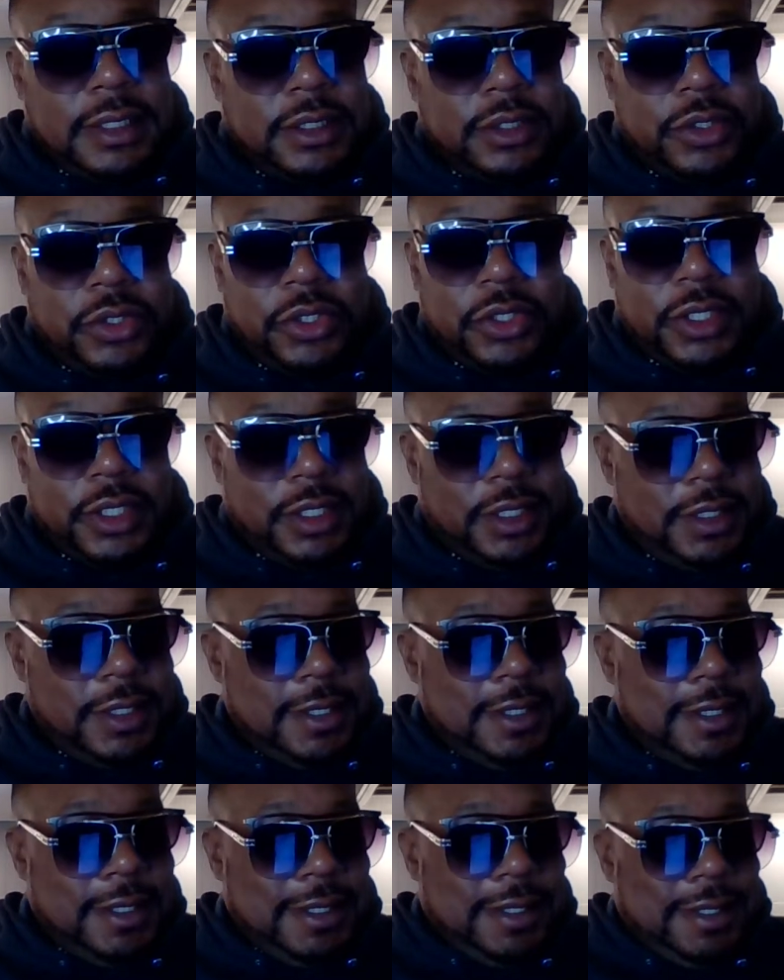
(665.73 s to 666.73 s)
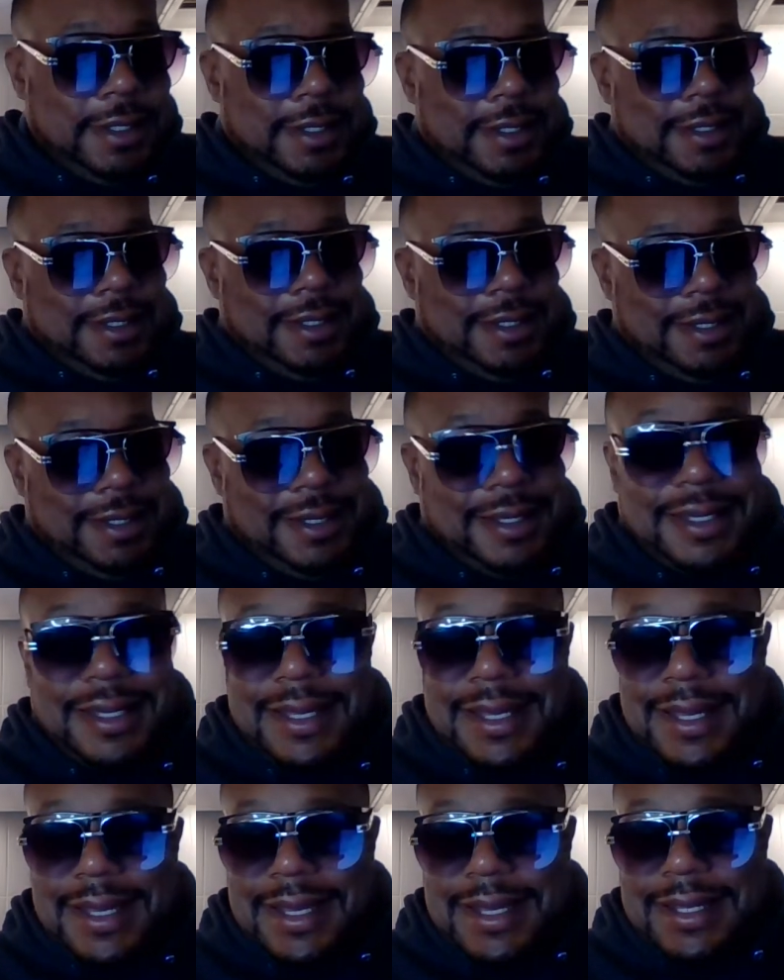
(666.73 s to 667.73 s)
cook.
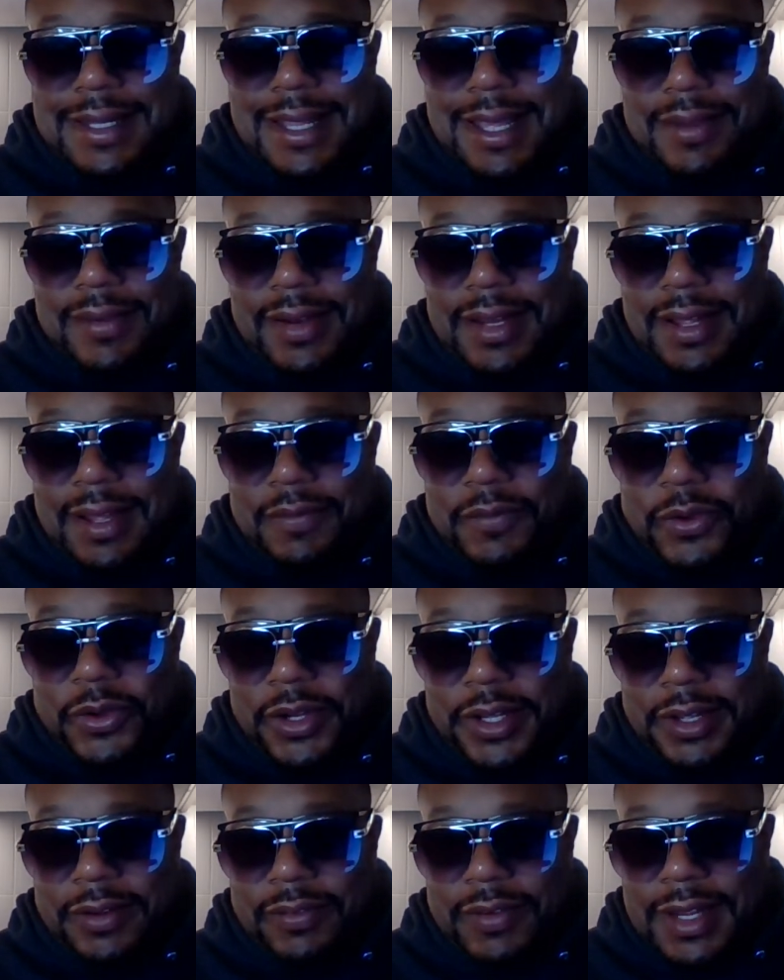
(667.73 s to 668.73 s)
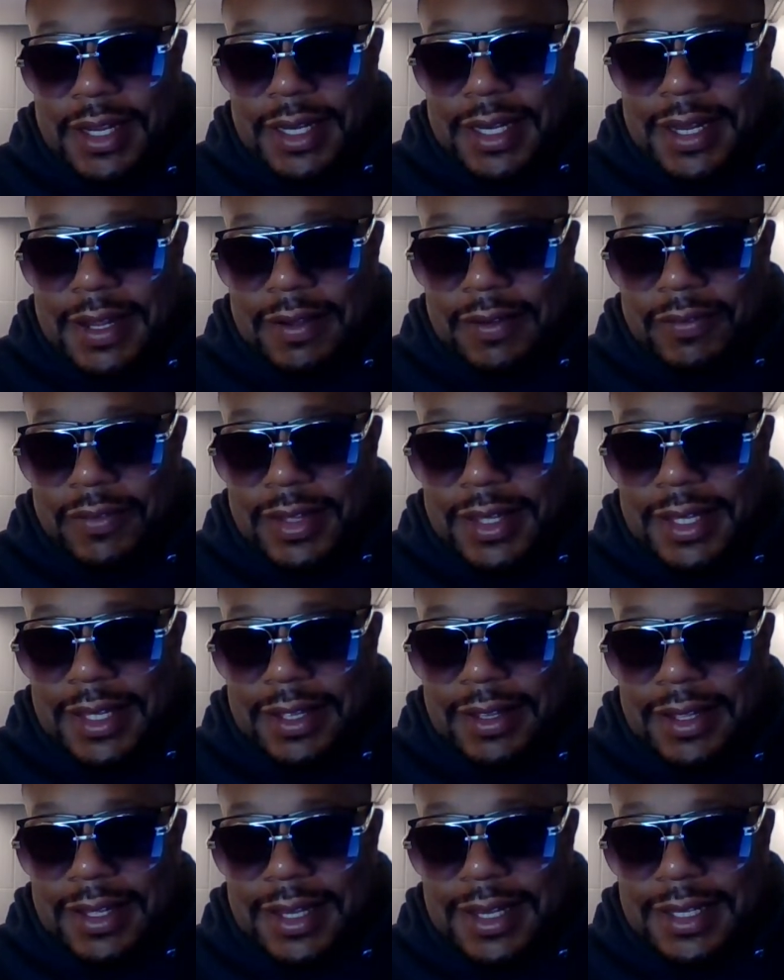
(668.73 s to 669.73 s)
They were like, I'm cooking right now, man.
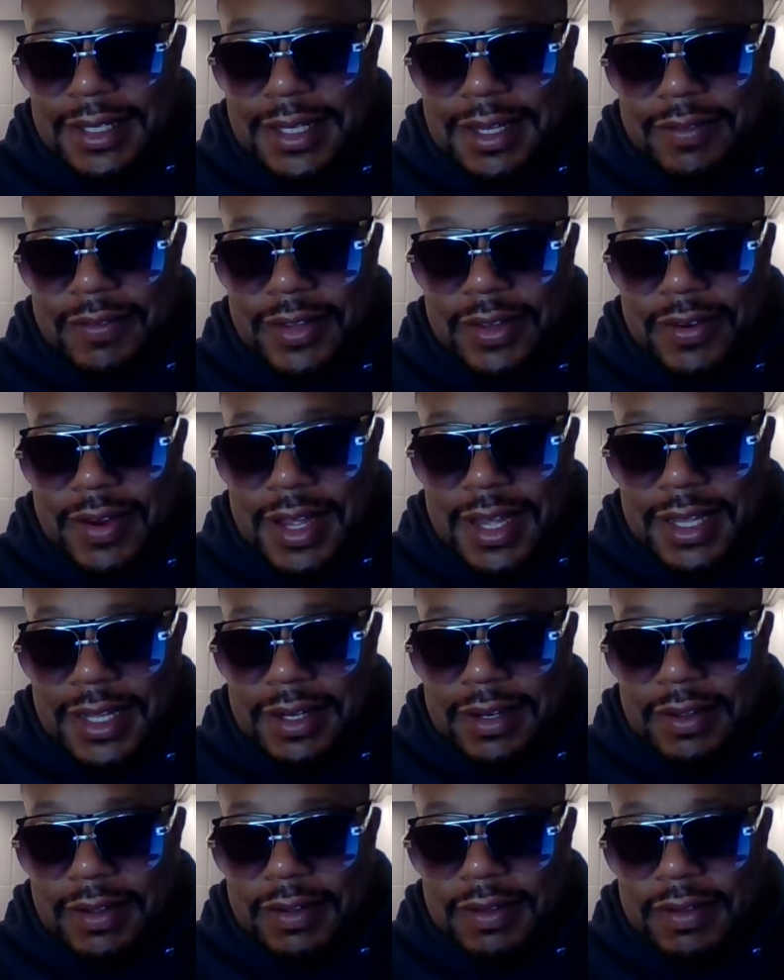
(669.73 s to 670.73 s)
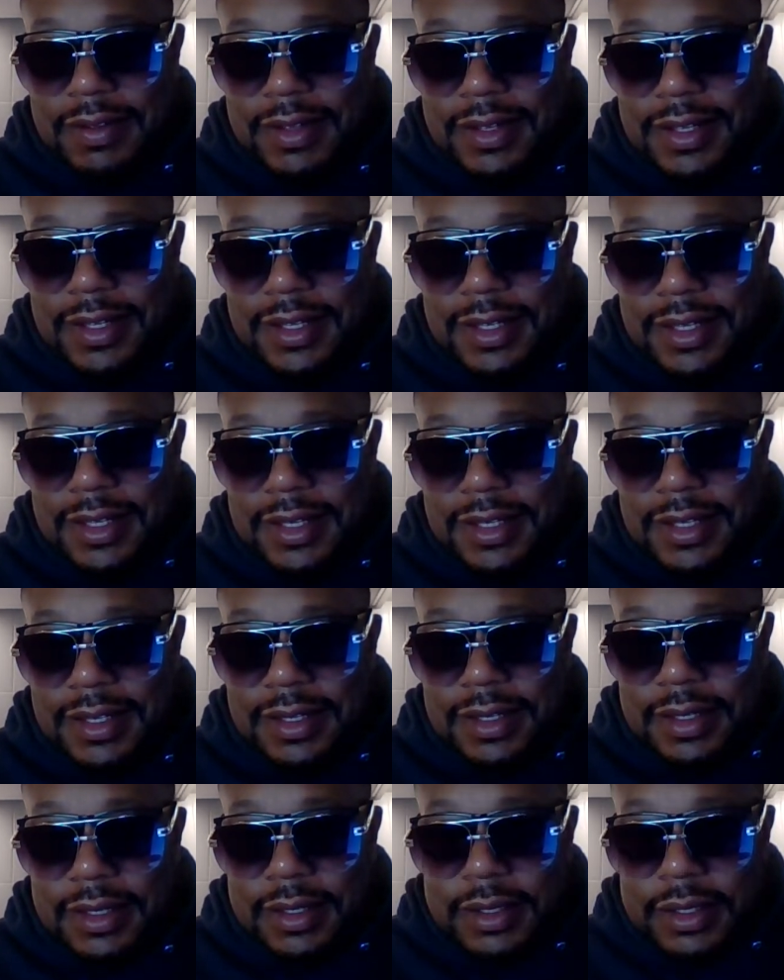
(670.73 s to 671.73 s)
You guys have me cracking up.
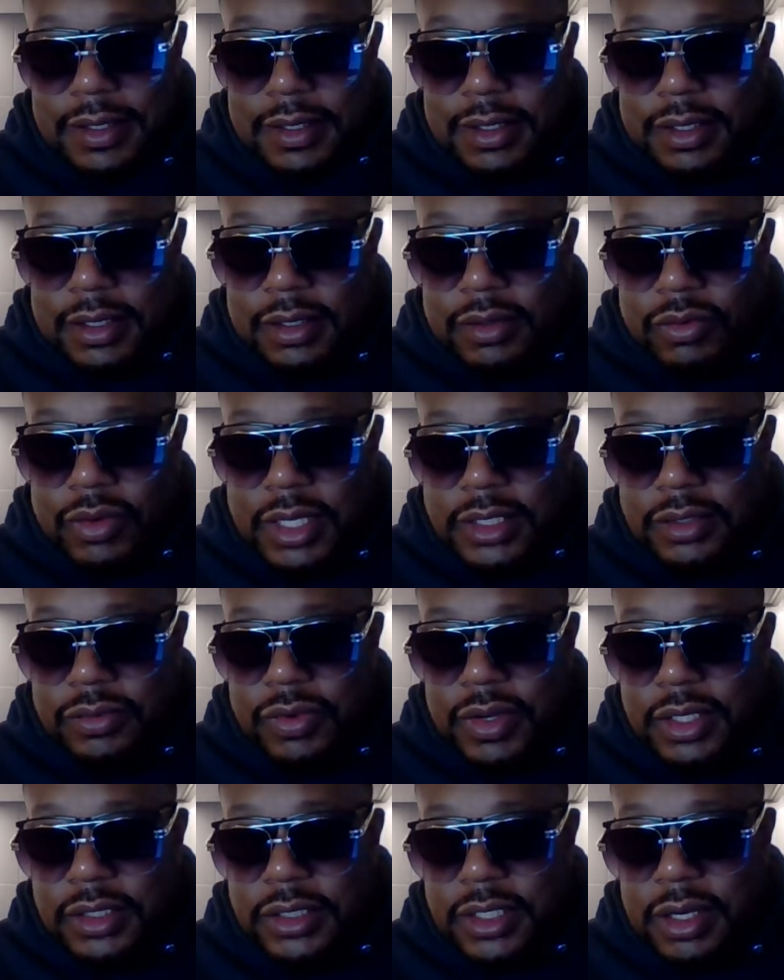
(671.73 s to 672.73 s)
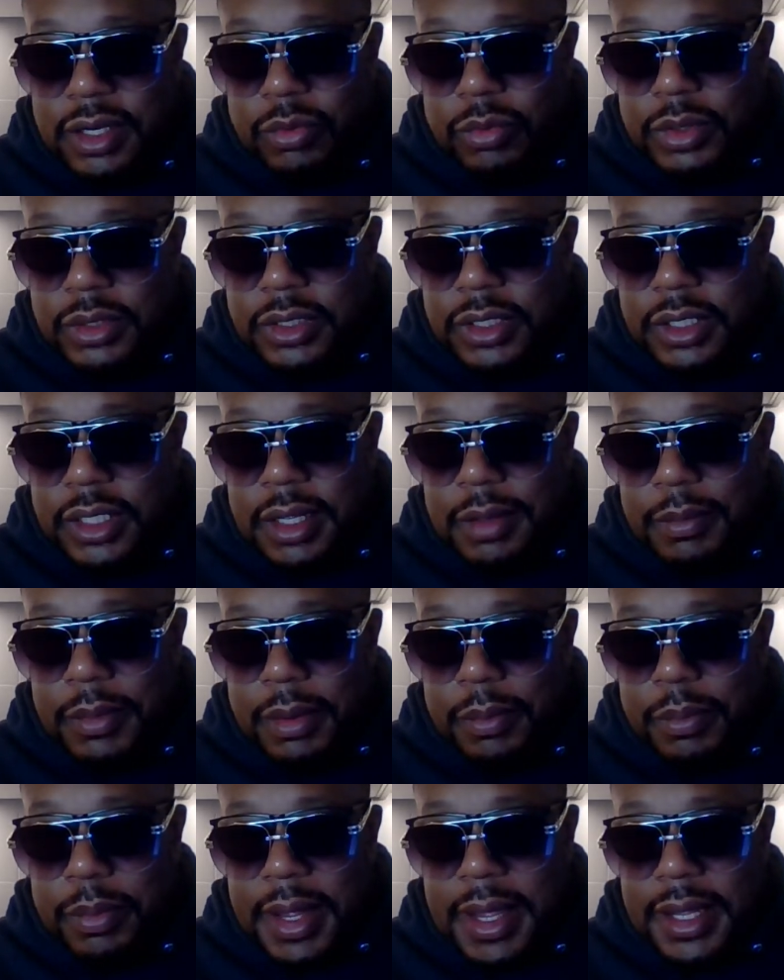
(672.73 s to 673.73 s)
Russ Van said, I want to get my
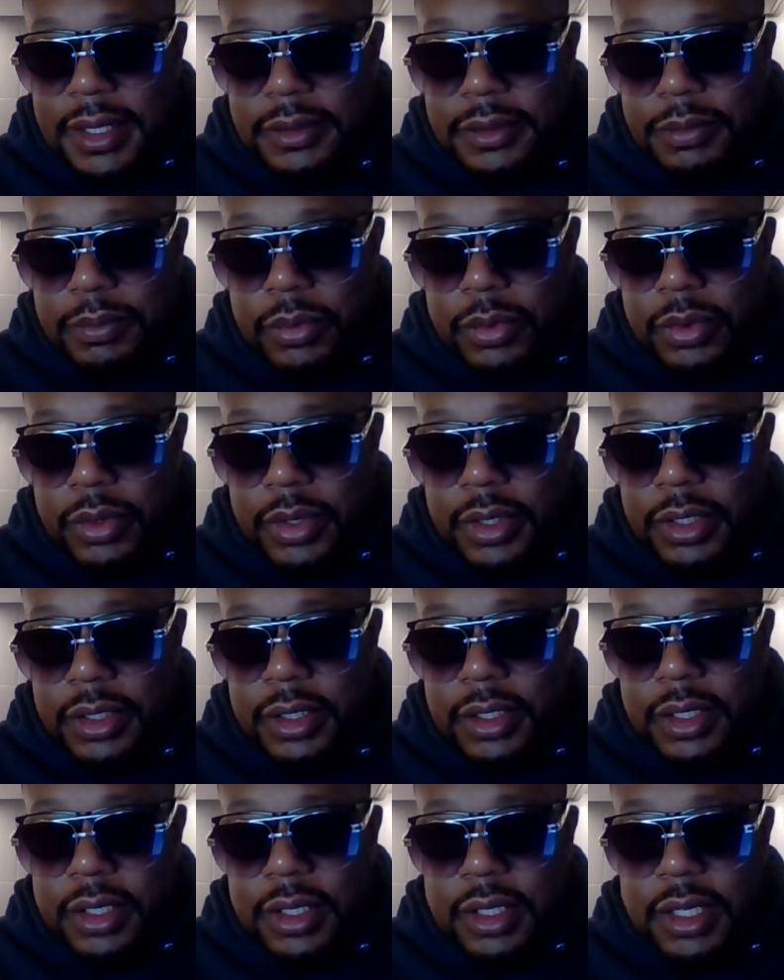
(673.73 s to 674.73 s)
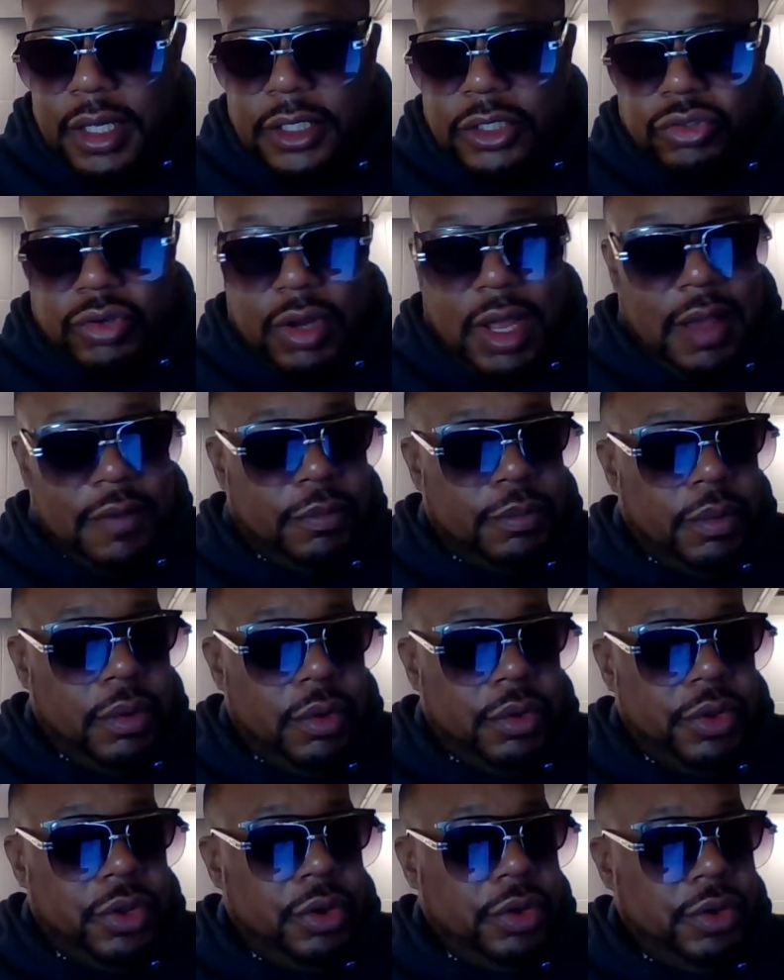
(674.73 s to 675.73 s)
passport and travel, bro.
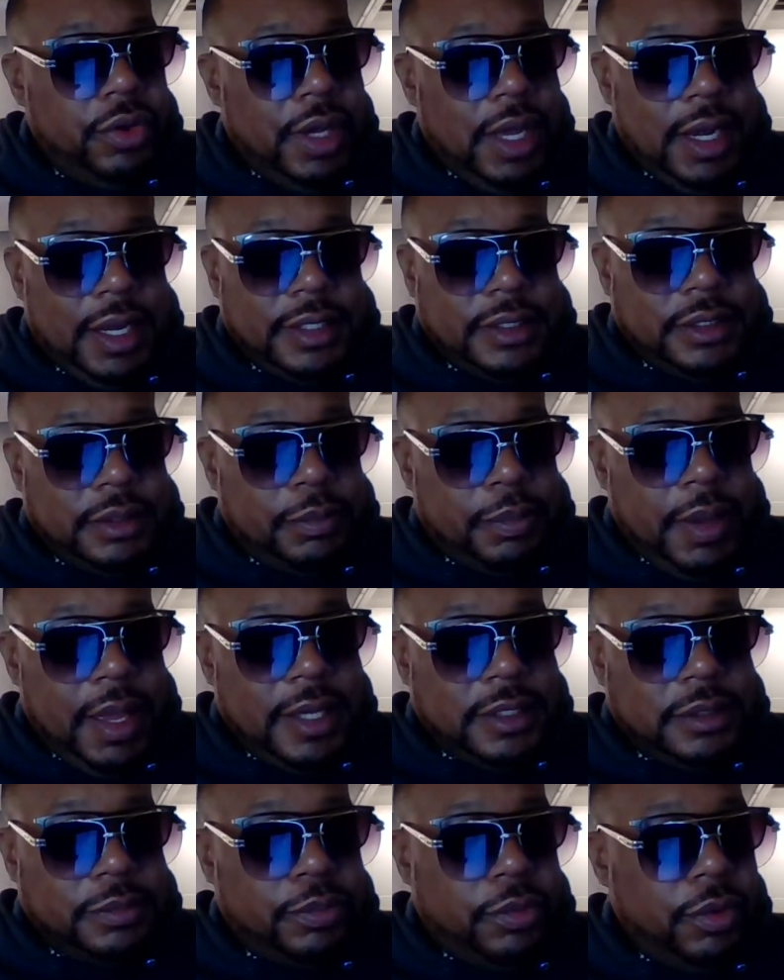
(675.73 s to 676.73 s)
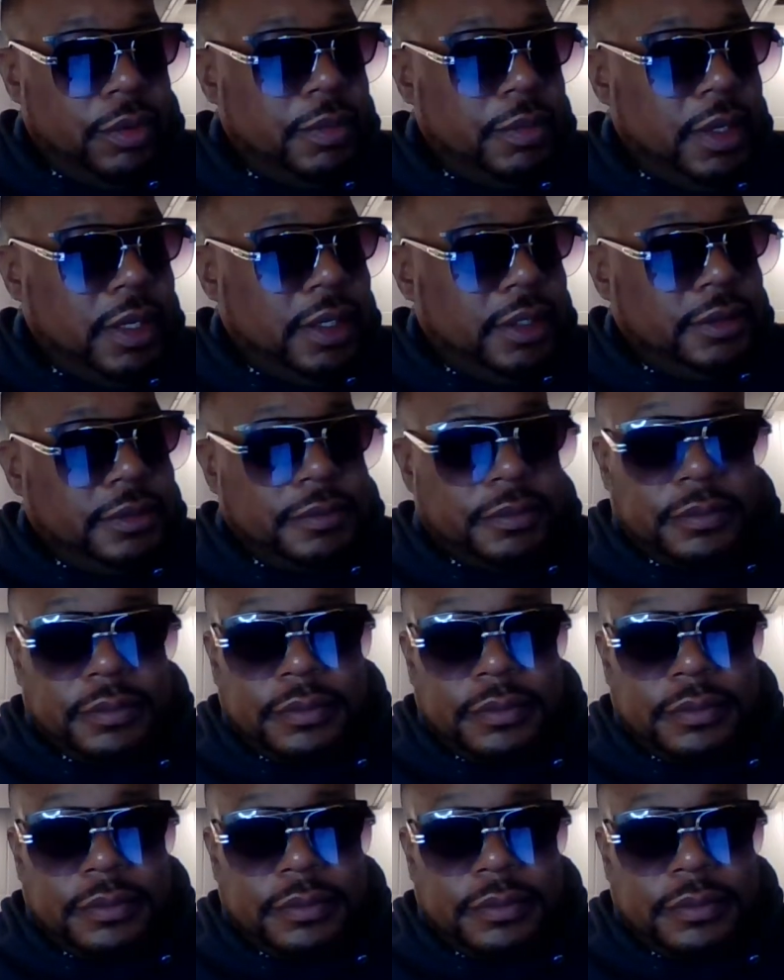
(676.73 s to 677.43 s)
Yo, you got to get your passport, man.